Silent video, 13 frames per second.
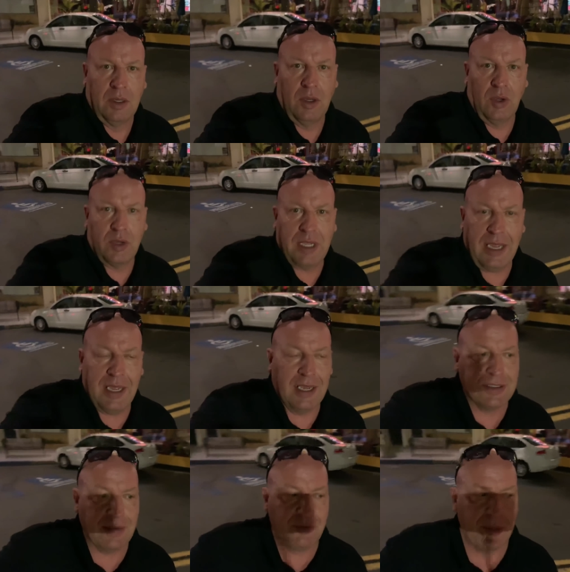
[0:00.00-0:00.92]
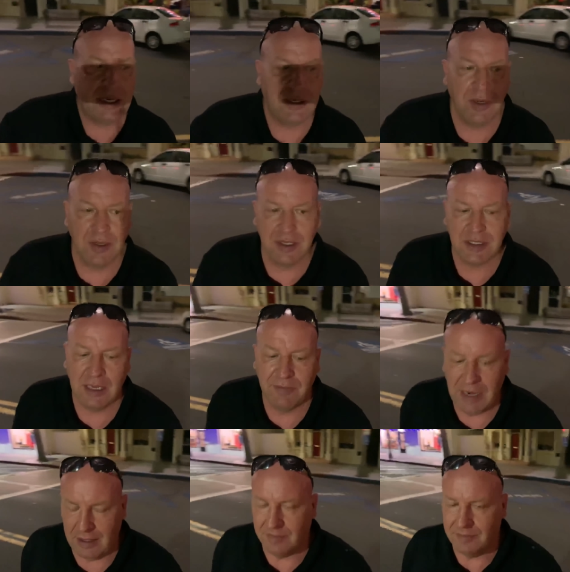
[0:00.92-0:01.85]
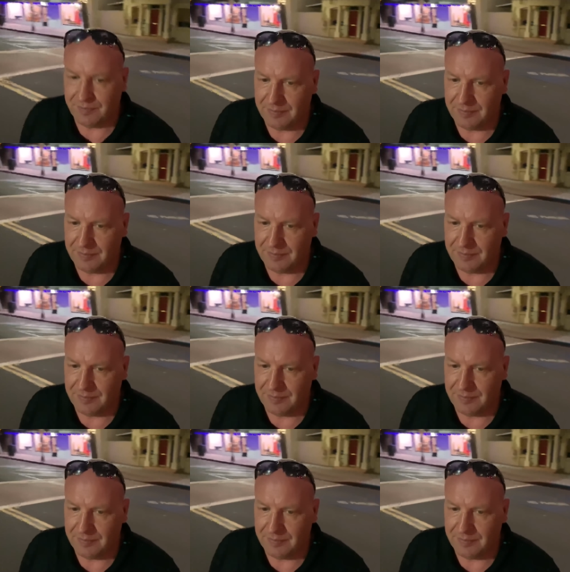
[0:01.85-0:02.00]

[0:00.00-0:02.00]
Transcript: Okay, how's everybody doing this evening?